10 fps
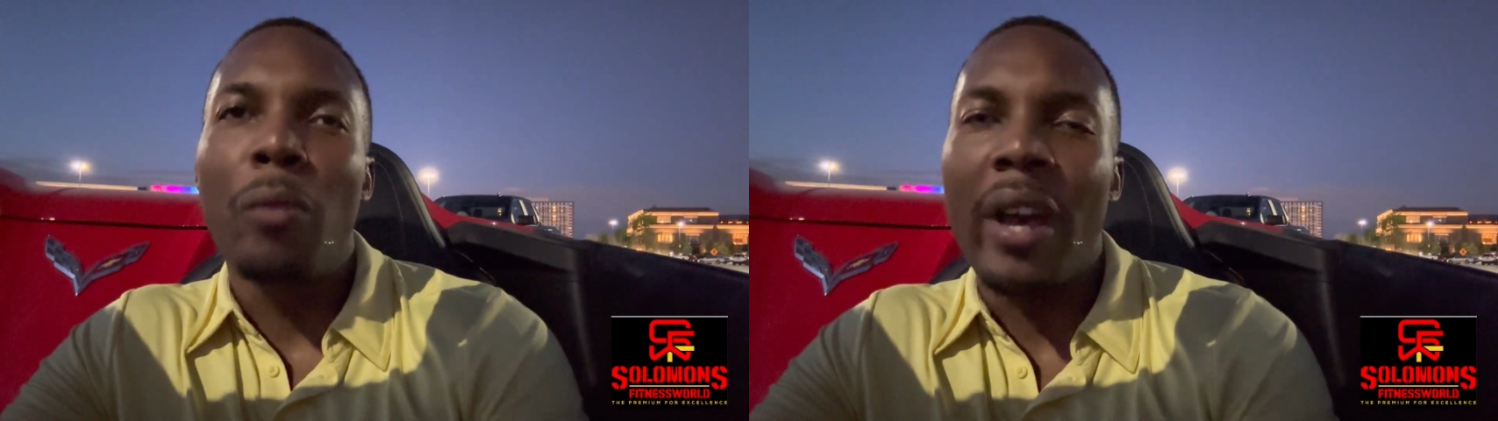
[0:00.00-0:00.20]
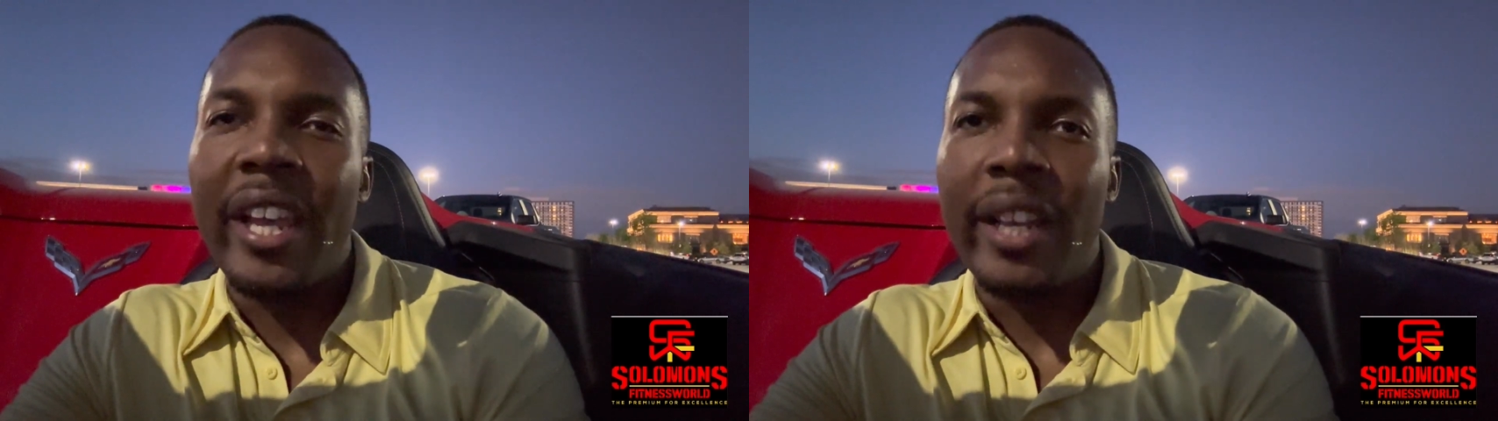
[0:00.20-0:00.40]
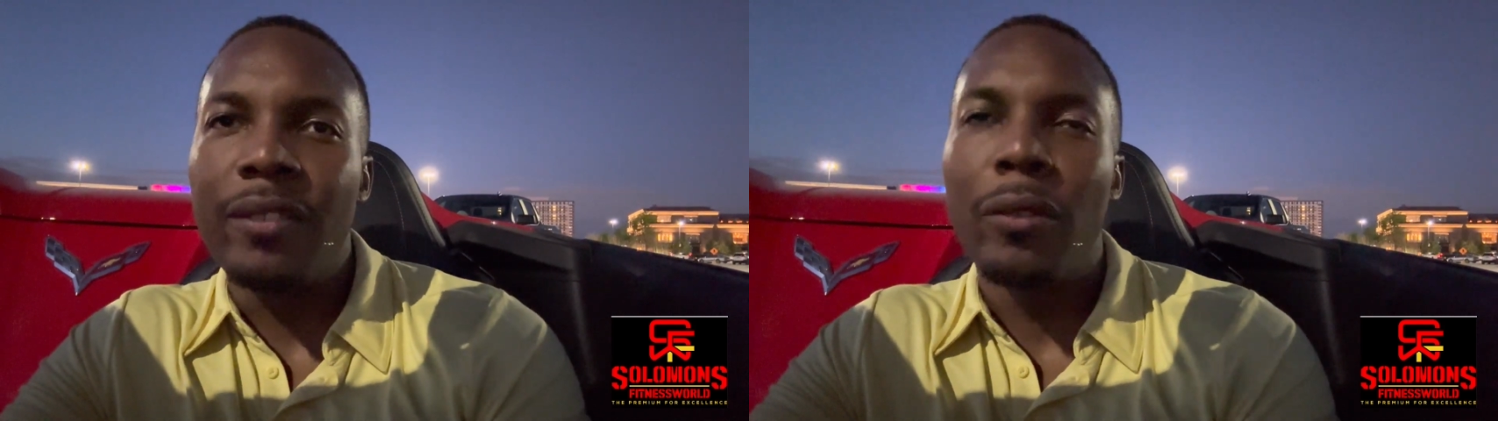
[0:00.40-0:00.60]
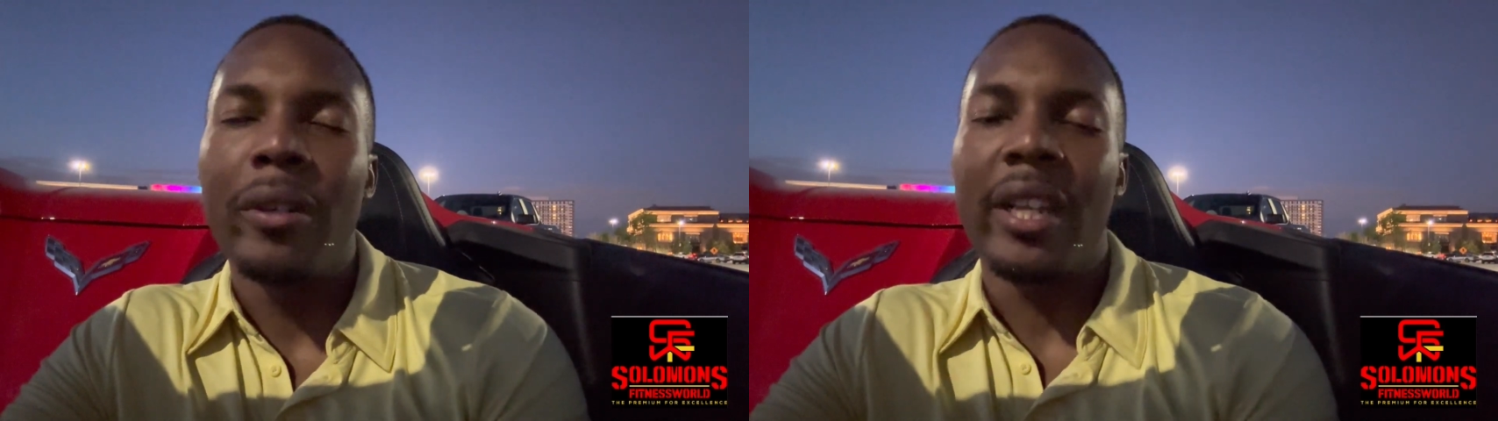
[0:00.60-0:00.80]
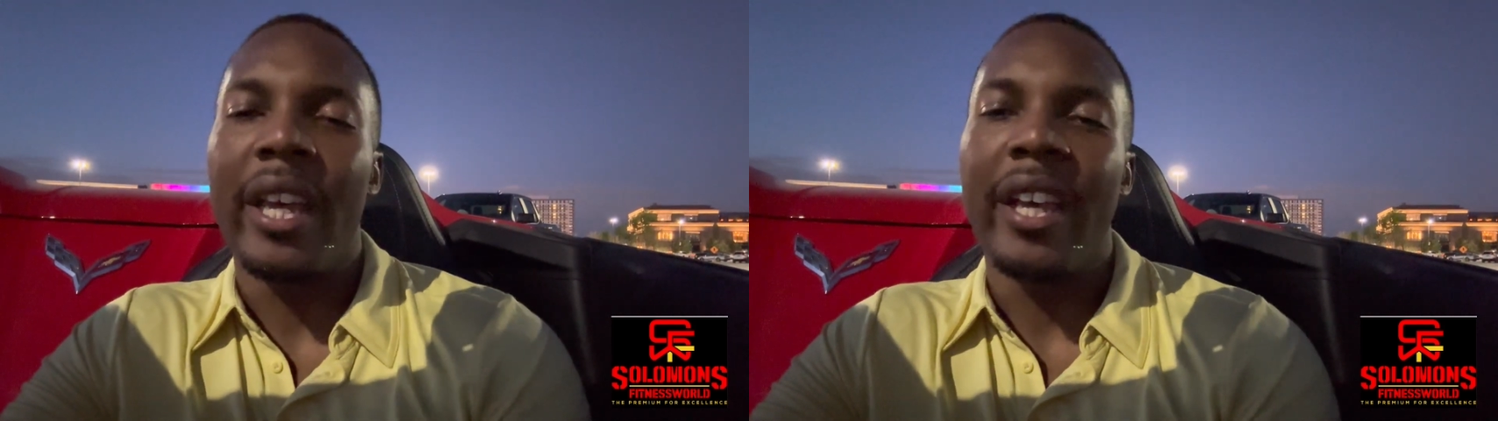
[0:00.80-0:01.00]
way of
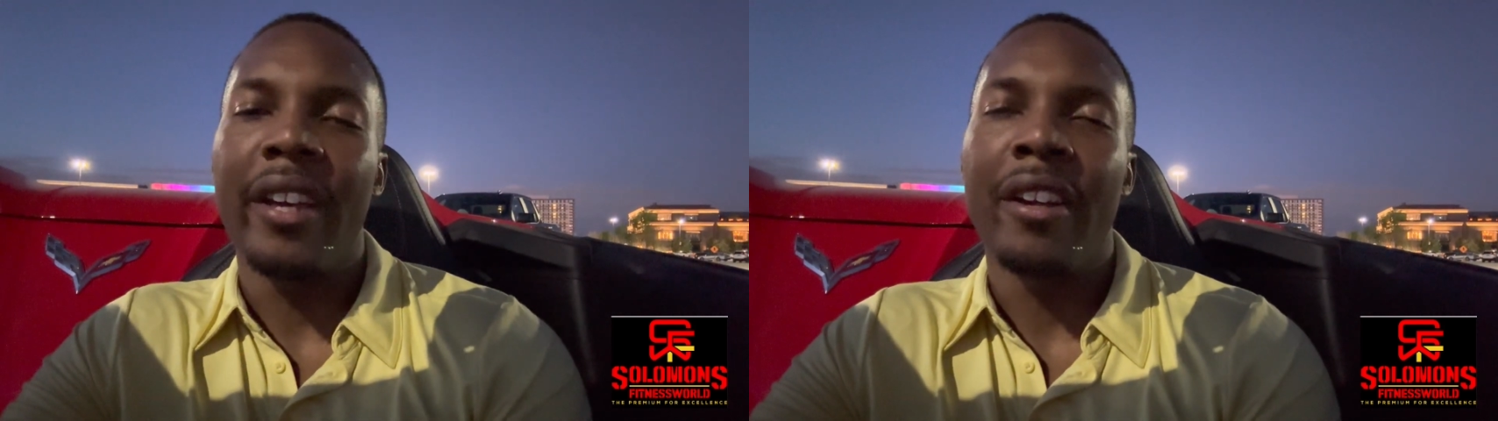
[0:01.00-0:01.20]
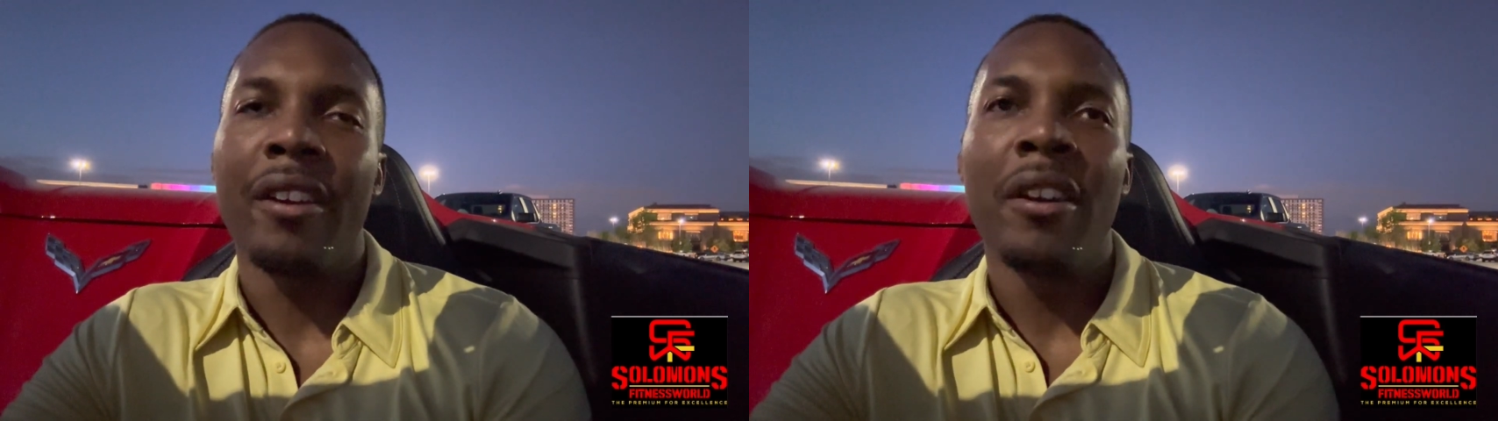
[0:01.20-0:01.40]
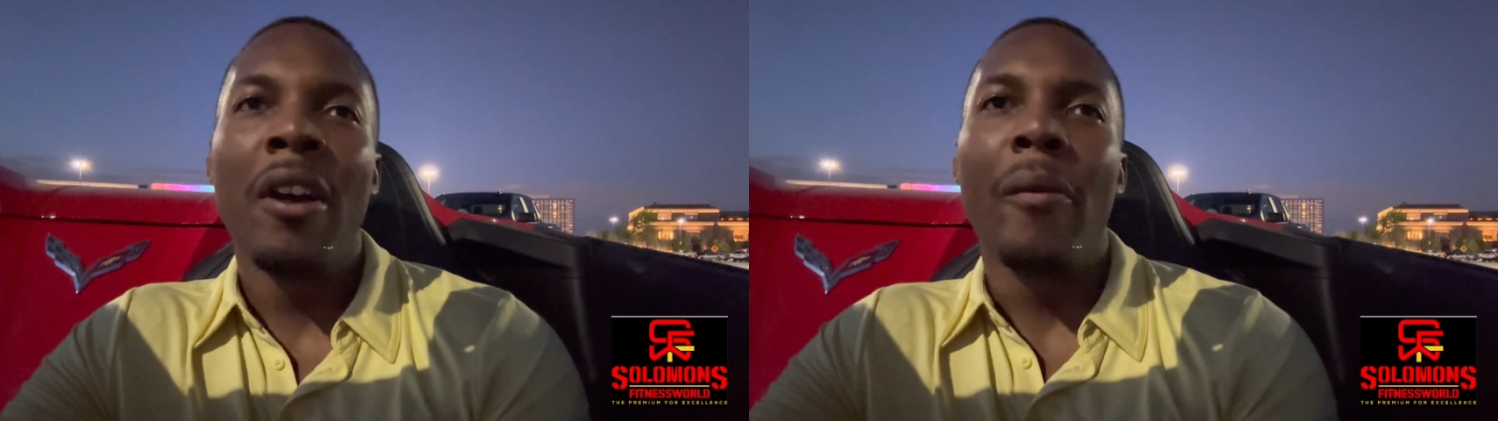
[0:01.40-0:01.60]
doing the hair